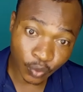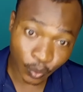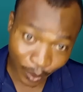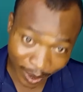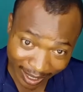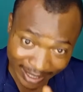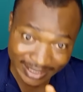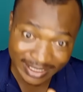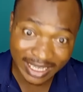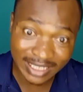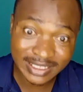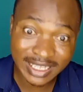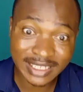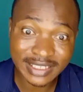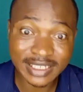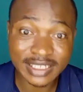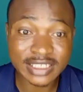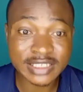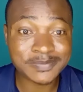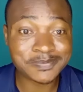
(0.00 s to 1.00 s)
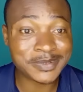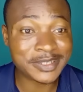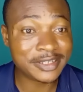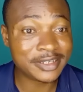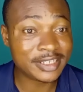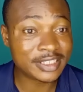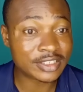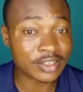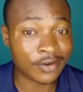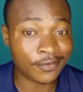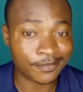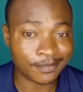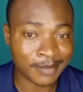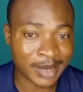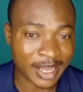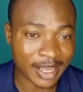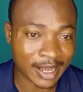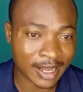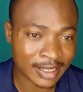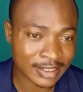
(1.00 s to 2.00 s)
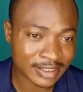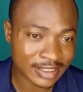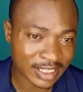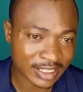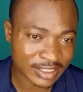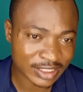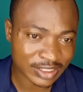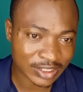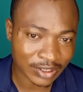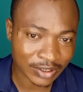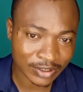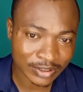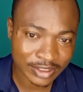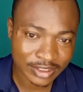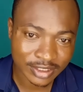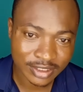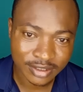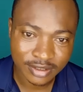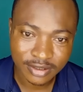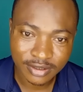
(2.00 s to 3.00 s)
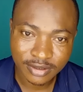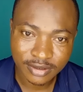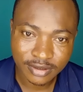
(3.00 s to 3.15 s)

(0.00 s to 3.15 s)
Wiser than the spirit of my ancestors,